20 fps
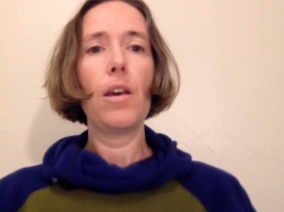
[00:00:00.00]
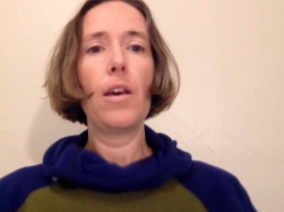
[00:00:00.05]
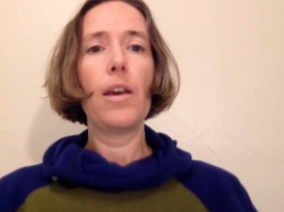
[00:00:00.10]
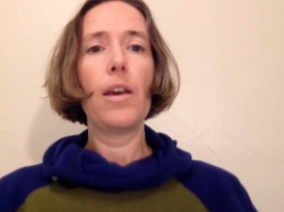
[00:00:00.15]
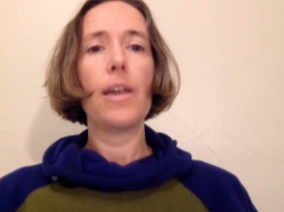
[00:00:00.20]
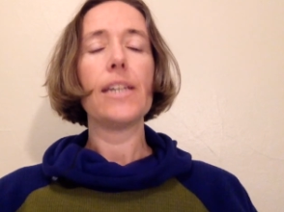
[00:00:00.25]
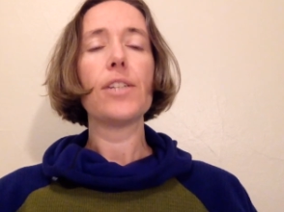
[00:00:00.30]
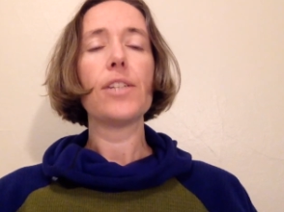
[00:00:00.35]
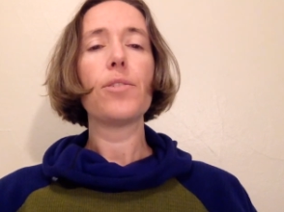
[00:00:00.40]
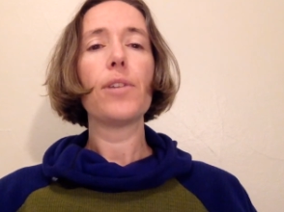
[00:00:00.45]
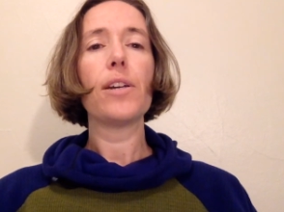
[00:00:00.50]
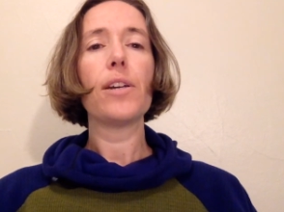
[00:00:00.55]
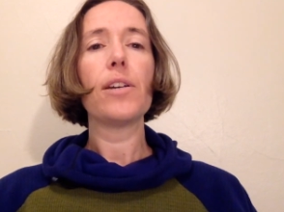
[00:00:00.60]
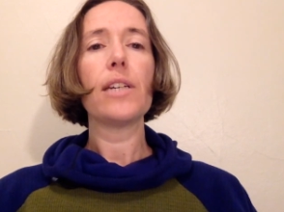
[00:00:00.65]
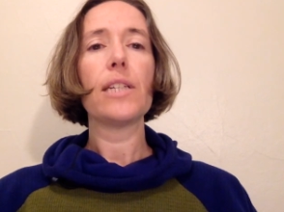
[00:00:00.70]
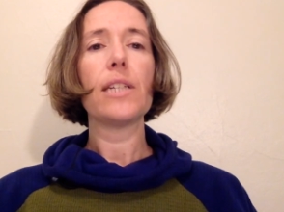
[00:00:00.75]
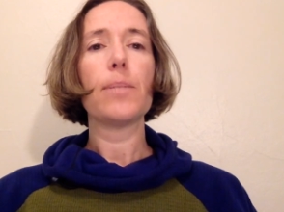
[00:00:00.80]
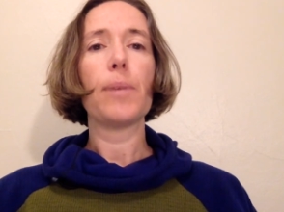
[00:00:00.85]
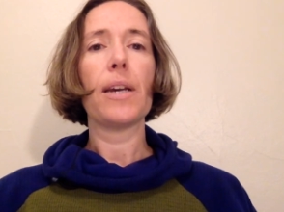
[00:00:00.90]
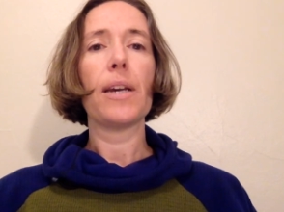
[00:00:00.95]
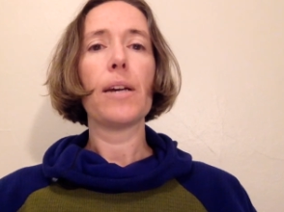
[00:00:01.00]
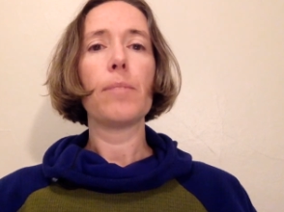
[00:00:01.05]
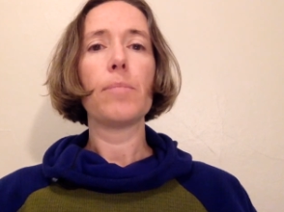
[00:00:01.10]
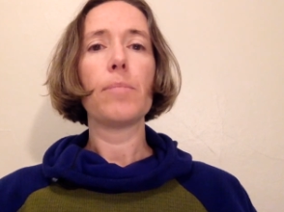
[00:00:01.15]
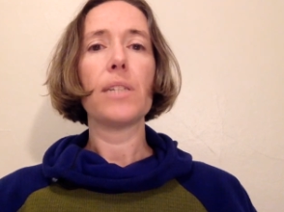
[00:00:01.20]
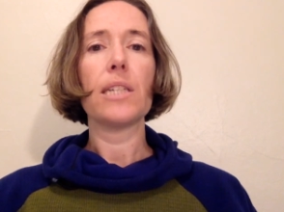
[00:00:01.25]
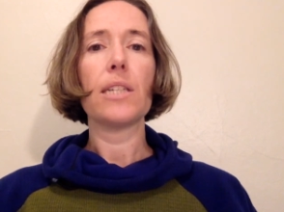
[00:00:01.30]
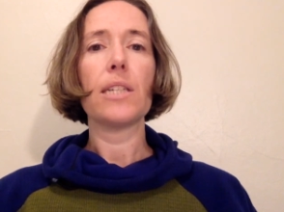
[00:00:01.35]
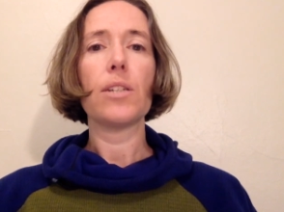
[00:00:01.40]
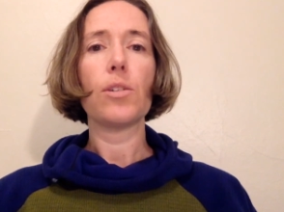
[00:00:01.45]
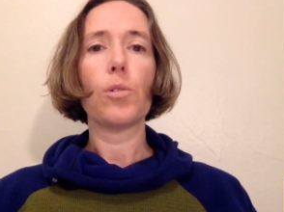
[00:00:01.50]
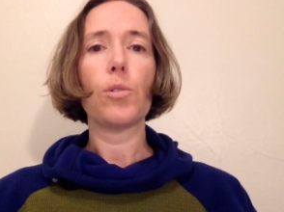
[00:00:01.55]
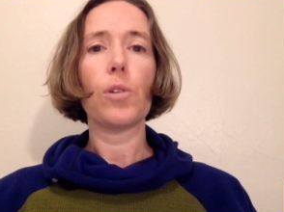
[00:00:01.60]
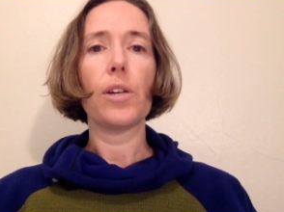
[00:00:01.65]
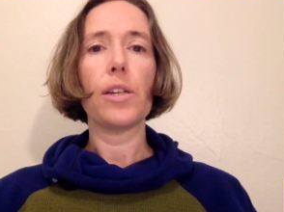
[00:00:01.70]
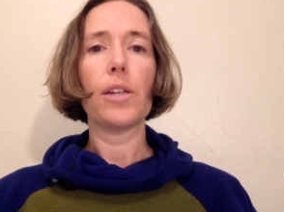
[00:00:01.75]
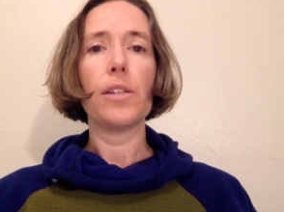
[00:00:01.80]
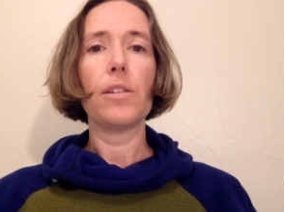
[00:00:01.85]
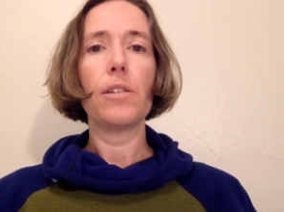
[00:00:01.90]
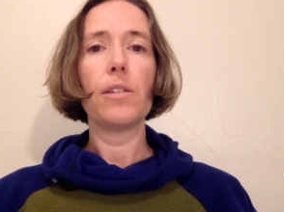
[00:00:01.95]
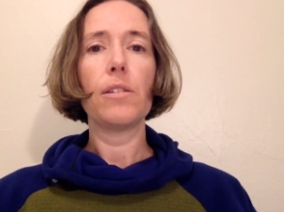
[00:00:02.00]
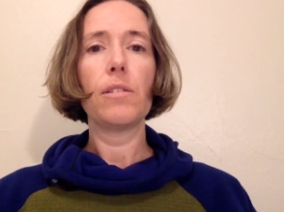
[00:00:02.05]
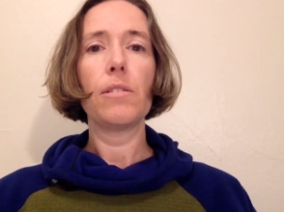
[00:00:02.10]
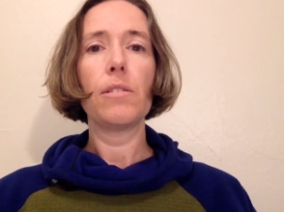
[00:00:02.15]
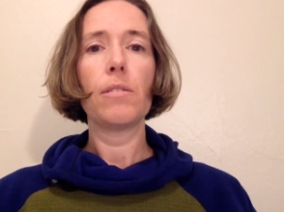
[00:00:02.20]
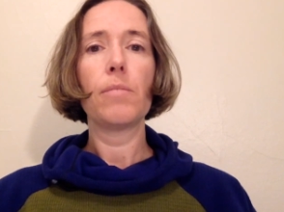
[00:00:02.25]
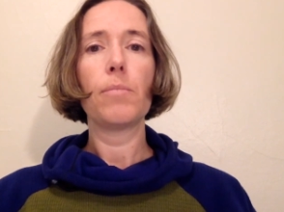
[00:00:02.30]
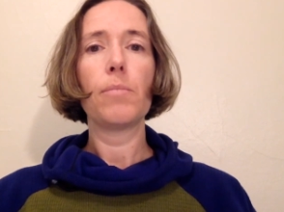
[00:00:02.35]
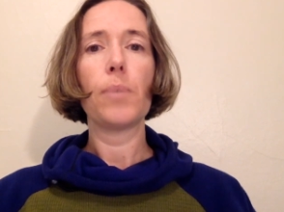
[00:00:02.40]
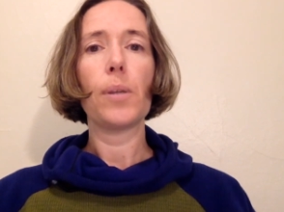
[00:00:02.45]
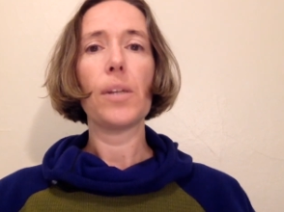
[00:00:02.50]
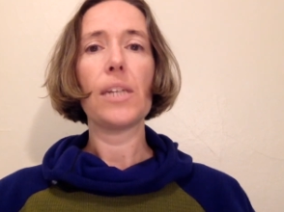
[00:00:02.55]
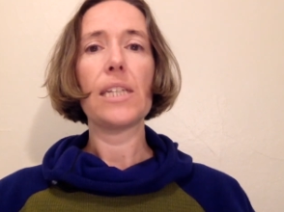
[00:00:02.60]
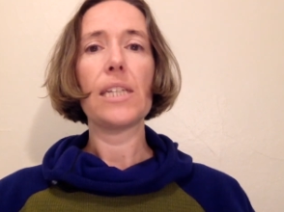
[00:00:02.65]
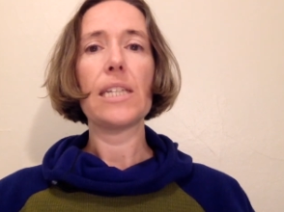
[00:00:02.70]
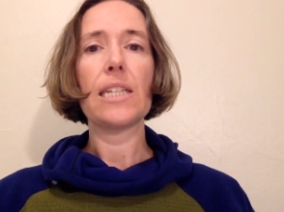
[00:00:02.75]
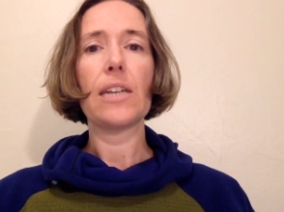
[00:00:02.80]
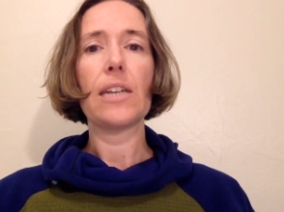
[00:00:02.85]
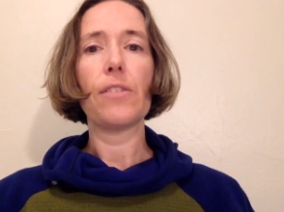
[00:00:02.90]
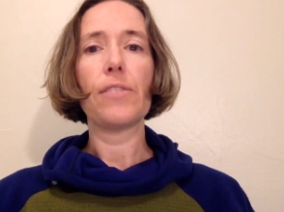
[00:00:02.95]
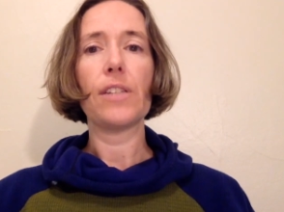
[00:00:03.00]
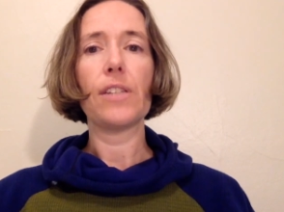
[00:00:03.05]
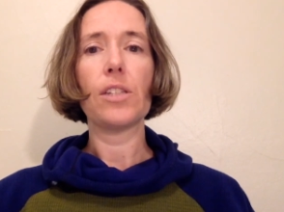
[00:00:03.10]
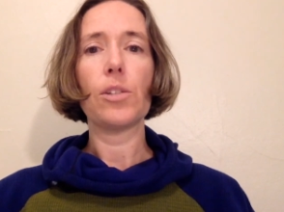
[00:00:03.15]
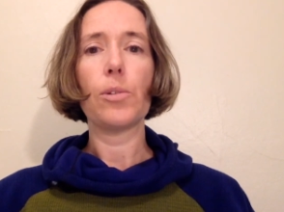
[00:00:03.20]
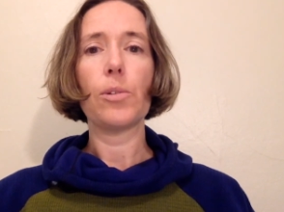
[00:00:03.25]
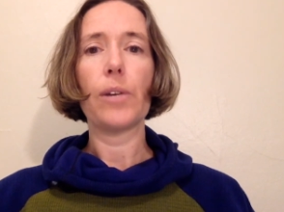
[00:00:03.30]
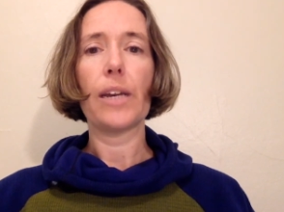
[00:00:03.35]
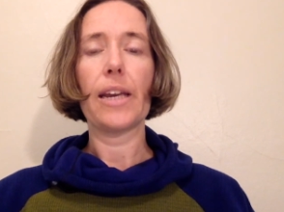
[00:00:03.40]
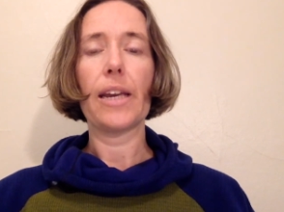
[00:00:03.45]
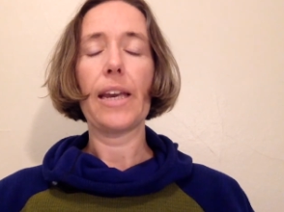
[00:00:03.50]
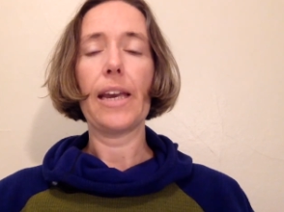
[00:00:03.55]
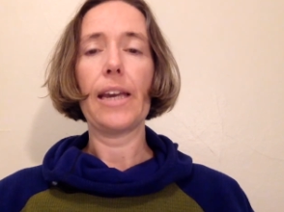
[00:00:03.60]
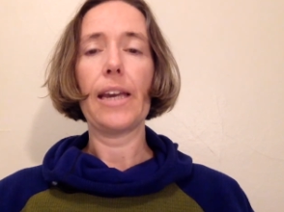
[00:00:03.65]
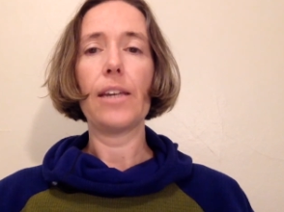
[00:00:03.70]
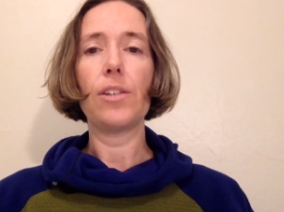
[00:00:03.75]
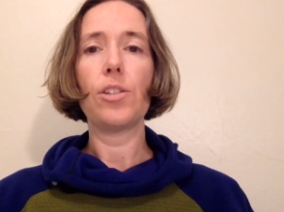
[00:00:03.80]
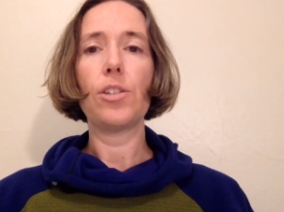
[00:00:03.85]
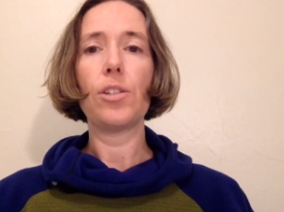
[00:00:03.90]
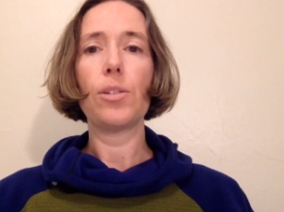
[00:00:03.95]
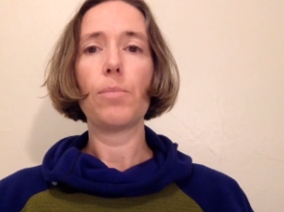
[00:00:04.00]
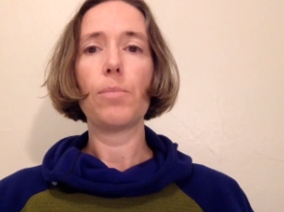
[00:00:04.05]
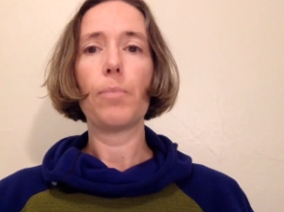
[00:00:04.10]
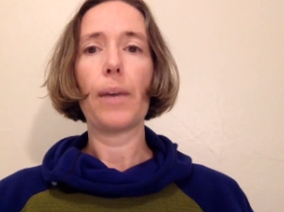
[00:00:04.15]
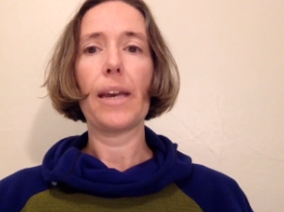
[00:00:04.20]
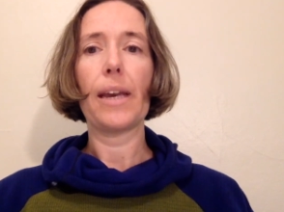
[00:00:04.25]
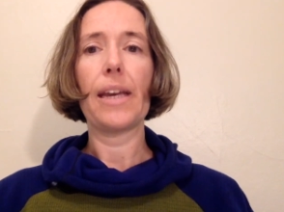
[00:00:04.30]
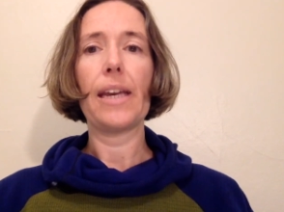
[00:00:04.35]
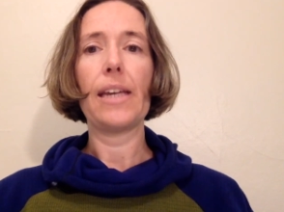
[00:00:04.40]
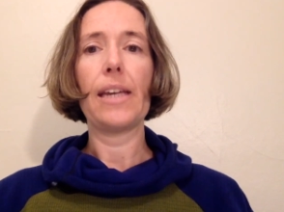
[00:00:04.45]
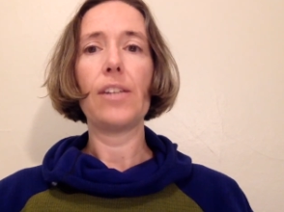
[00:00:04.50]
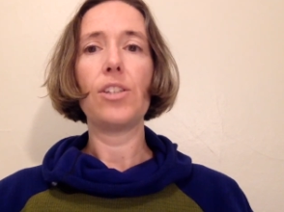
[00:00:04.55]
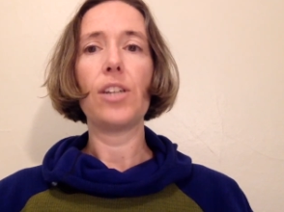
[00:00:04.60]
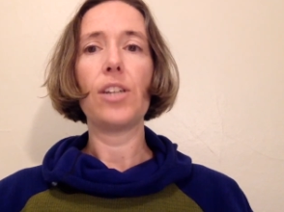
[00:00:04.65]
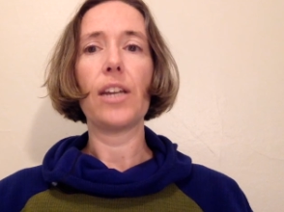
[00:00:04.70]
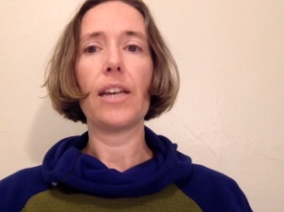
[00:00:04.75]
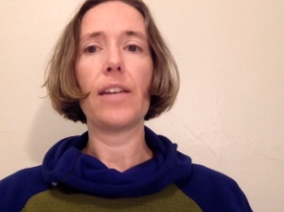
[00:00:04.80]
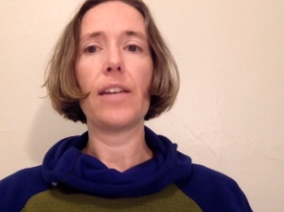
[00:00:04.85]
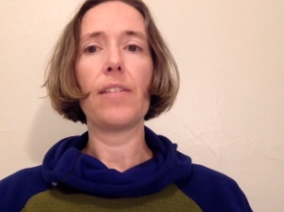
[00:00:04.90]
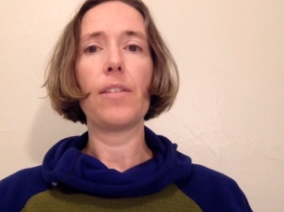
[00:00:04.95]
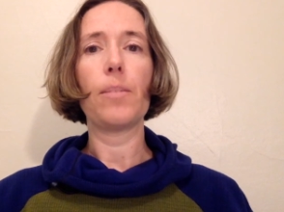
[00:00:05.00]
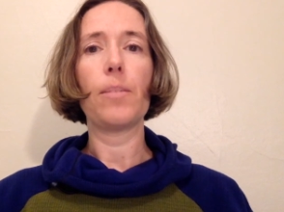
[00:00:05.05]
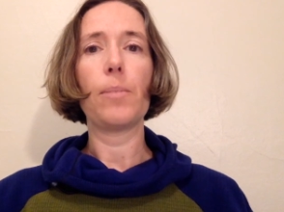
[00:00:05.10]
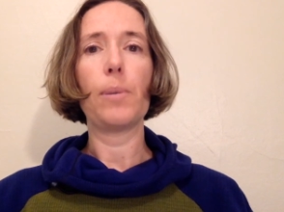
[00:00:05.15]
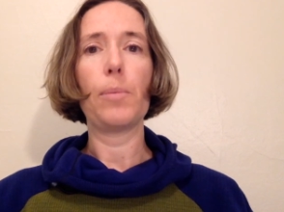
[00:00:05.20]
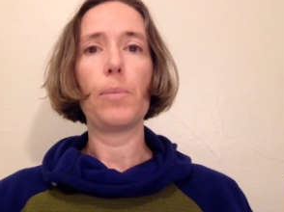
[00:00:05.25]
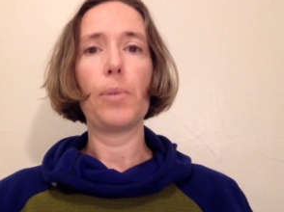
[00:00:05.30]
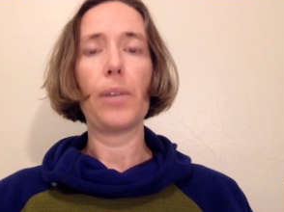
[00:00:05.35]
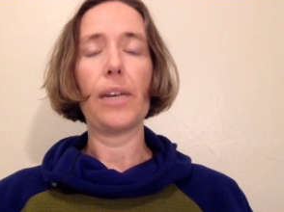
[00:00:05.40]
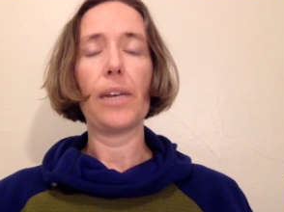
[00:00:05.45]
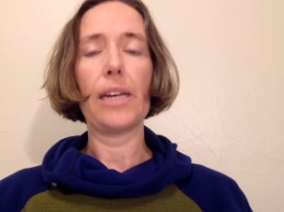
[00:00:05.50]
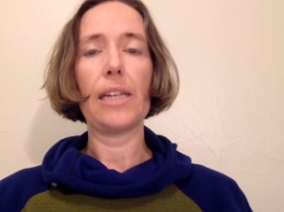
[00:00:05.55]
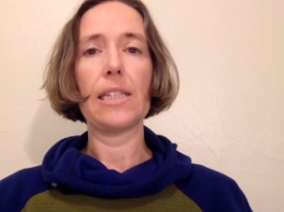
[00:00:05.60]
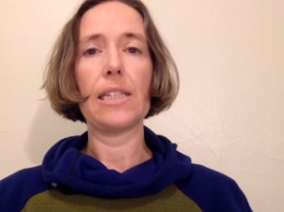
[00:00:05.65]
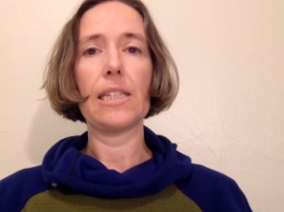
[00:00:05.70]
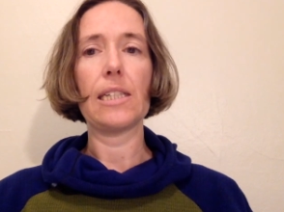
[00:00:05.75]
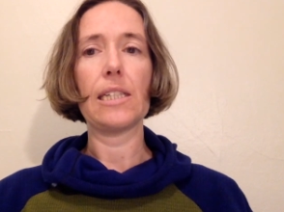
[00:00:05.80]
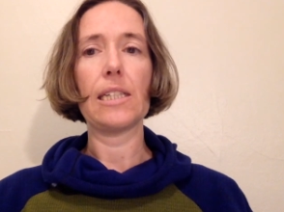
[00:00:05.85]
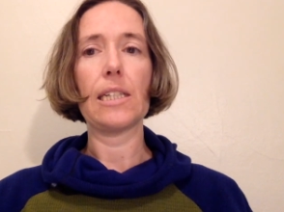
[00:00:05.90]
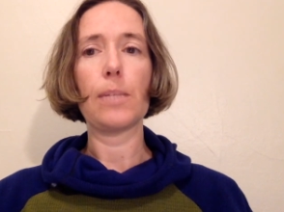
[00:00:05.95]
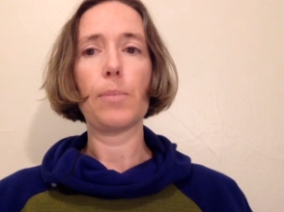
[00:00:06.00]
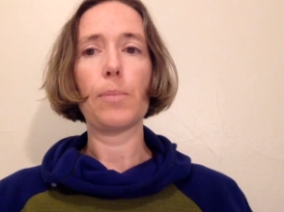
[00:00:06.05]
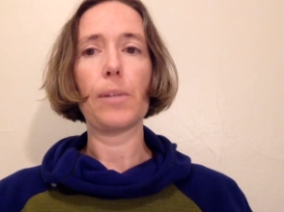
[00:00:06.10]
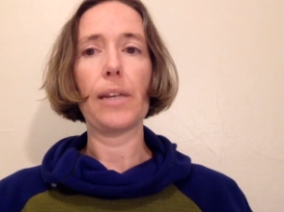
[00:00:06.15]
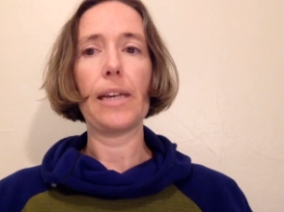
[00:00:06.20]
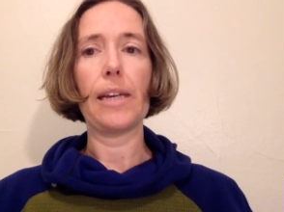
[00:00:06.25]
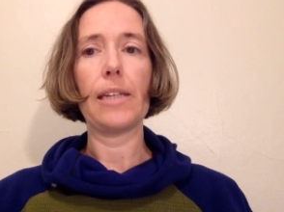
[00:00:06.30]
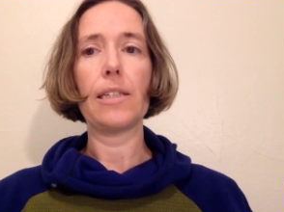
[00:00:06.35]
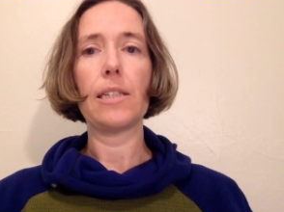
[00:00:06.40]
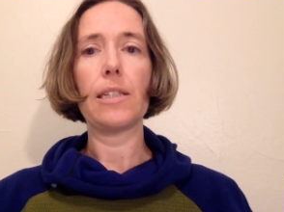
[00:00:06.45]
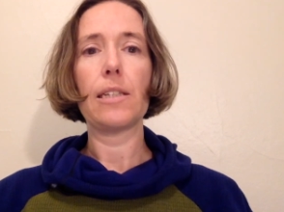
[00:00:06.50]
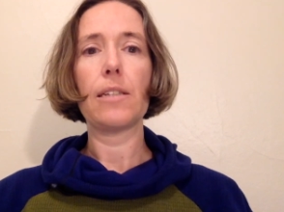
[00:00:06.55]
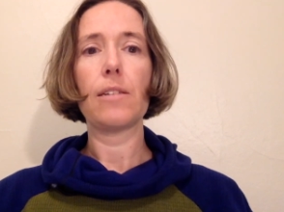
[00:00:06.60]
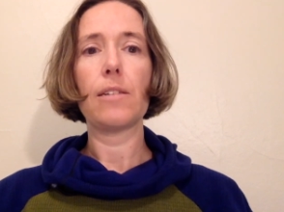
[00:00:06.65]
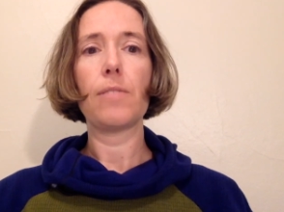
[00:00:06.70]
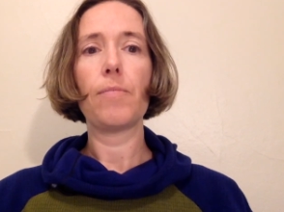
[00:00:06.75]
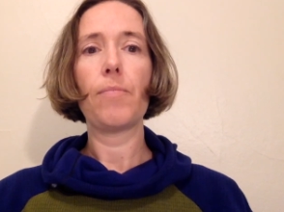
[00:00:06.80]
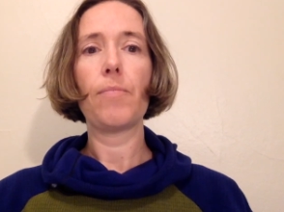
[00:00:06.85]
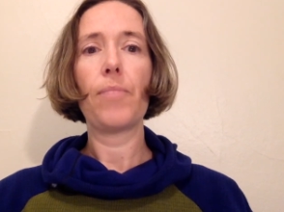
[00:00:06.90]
Israel has become distorted, built itself into a cage by caging in the people as displaced.